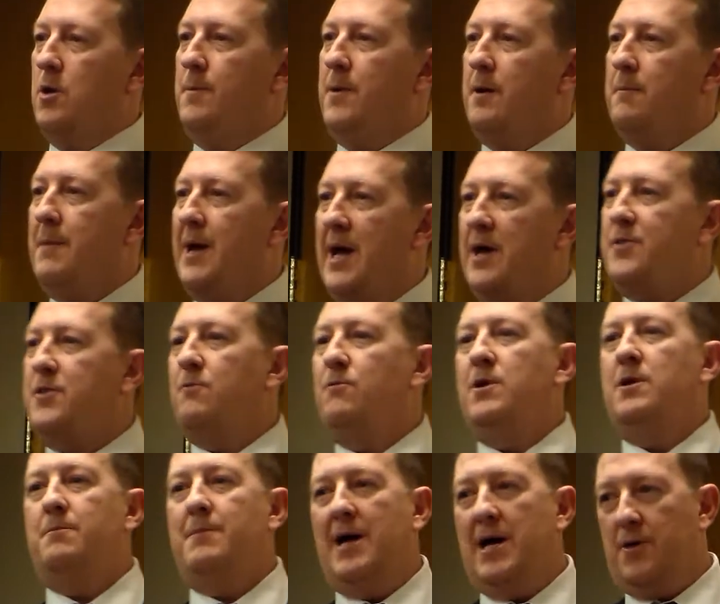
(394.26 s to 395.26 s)
about math, you
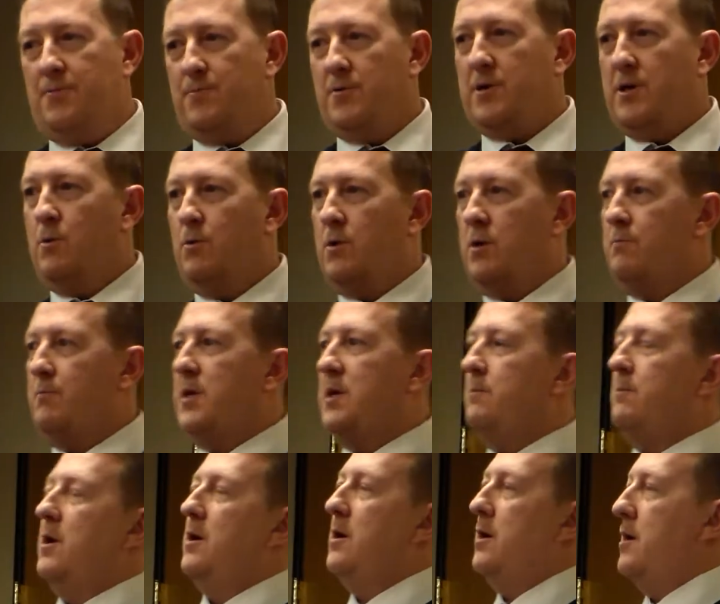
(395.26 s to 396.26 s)
read a math book. You want to
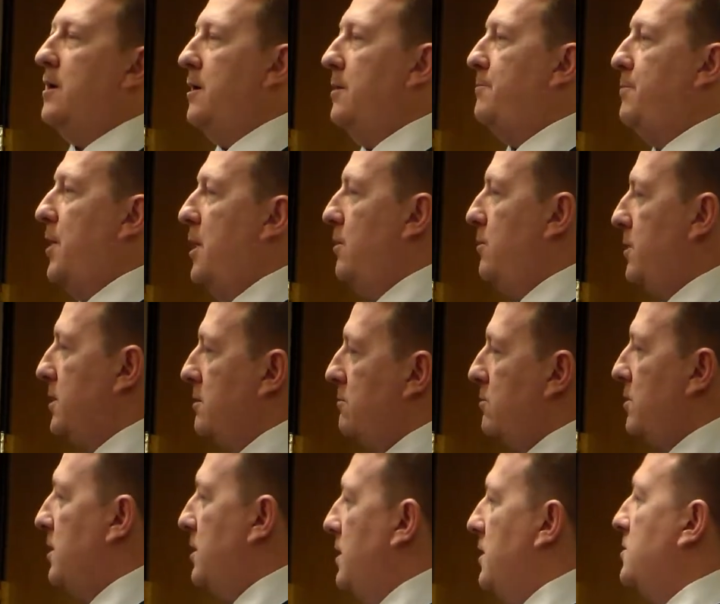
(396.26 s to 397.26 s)
be a poet,
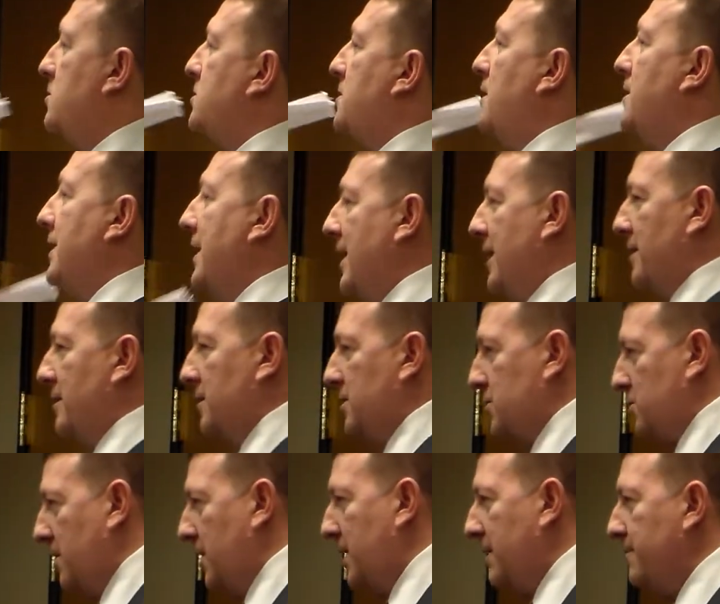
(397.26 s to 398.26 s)
you study
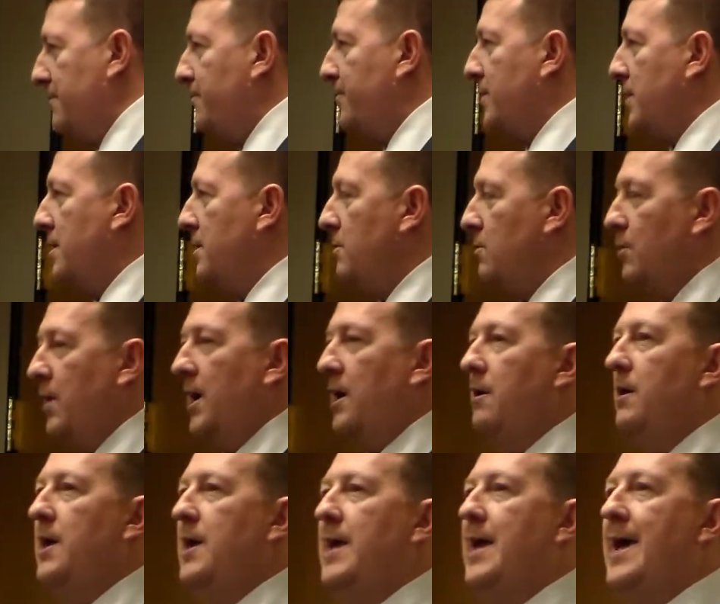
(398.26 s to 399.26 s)
English, right?
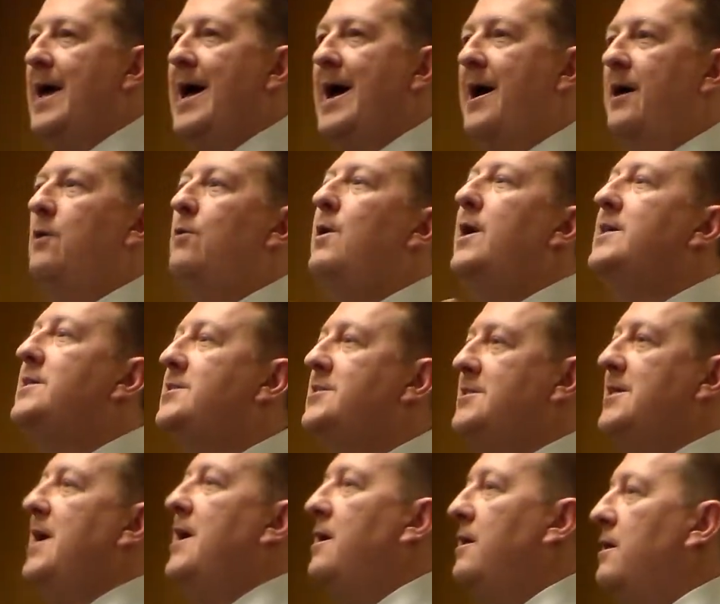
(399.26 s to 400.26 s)
Well, how do I
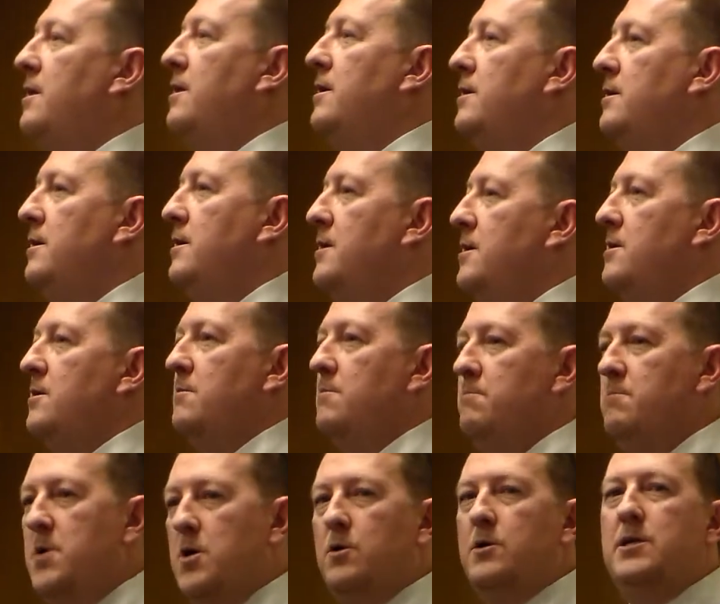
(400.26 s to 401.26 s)
sell
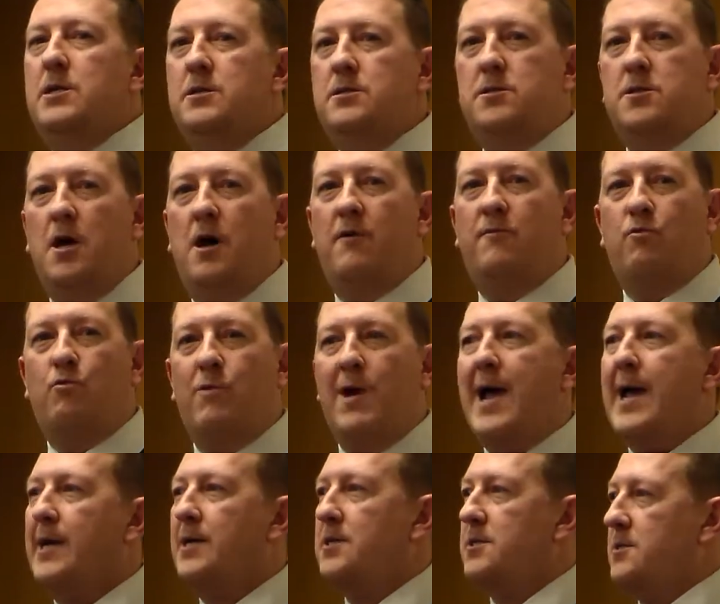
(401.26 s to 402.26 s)
millions of
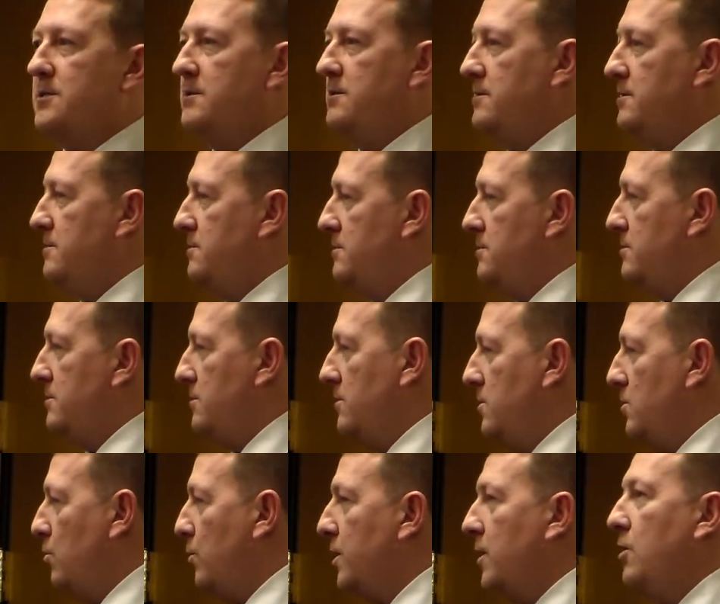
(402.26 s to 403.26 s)
recs?
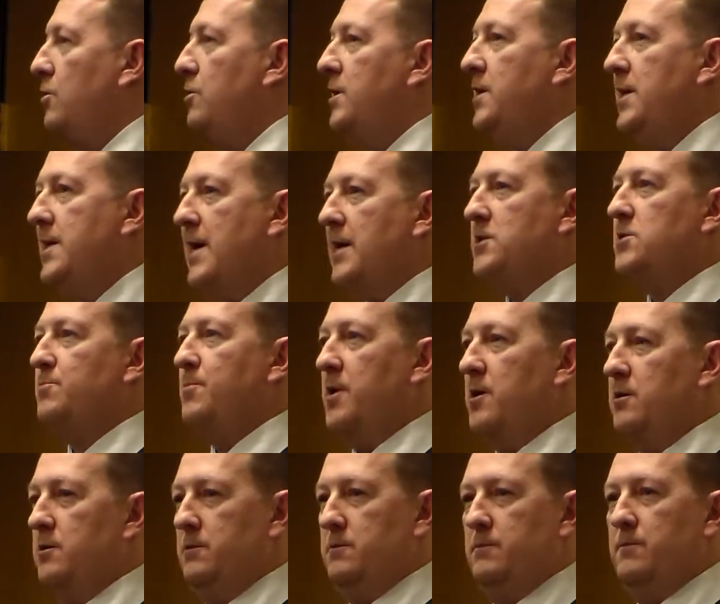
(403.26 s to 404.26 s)
We go to the
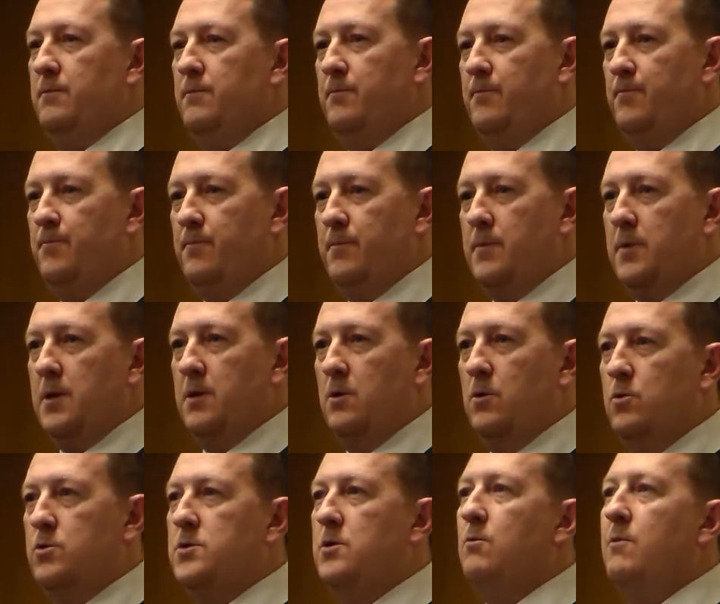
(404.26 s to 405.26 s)
expert.
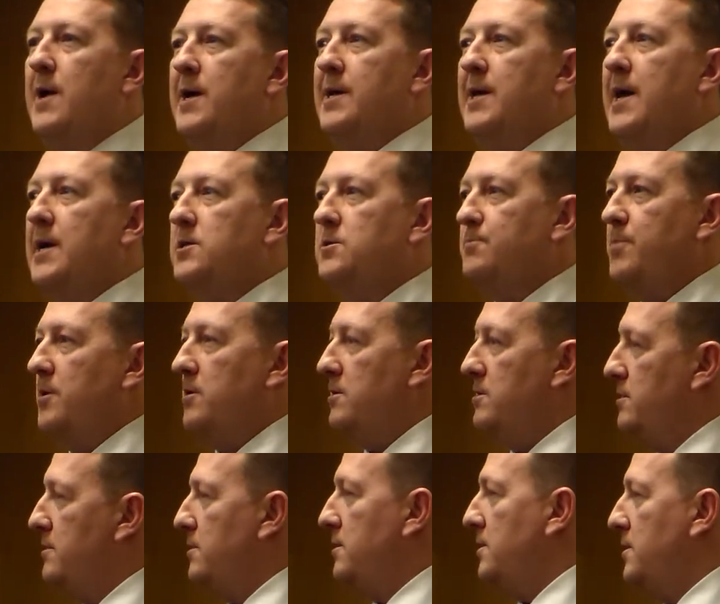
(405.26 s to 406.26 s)
Who's the rec expert?
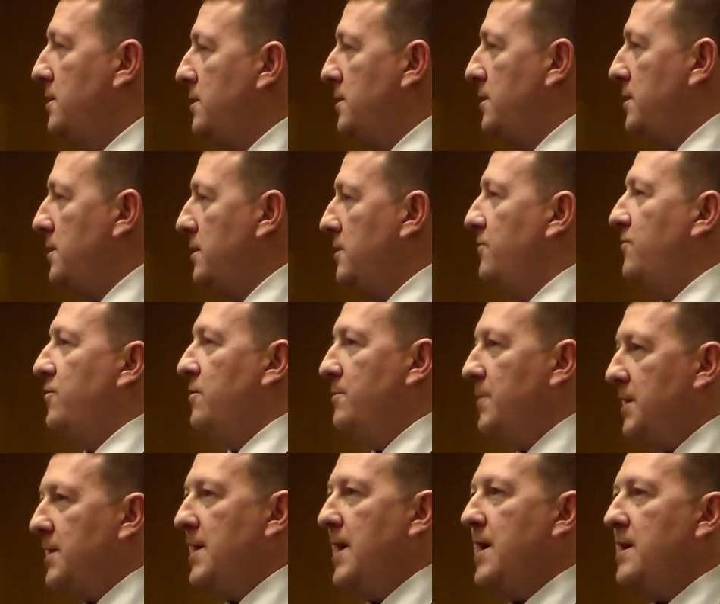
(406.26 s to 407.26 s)

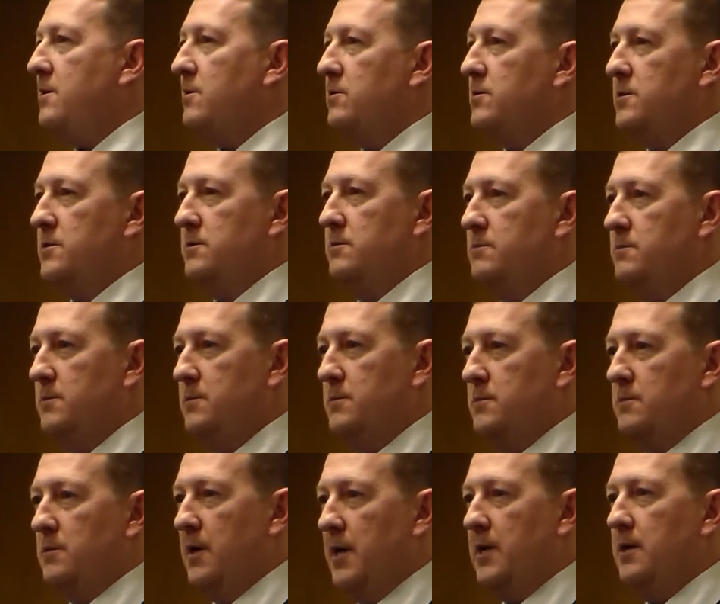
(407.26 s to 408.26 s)
Ephraim McDaniels,
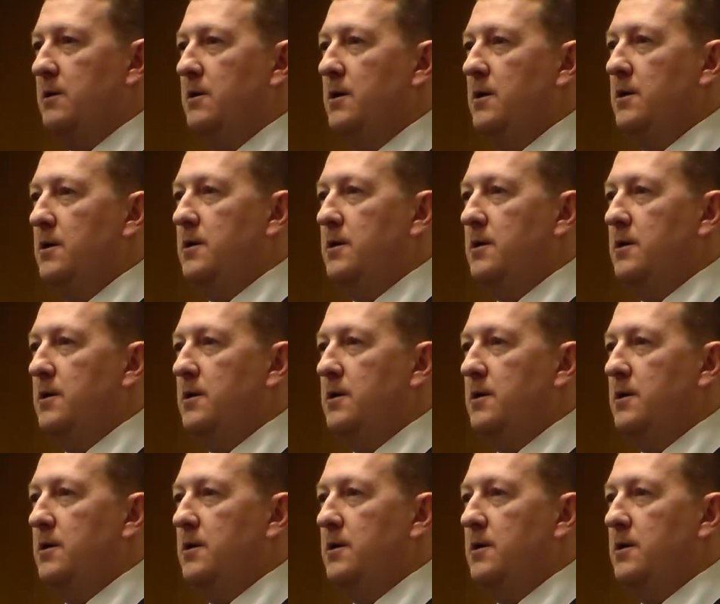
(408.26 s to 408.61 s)
right?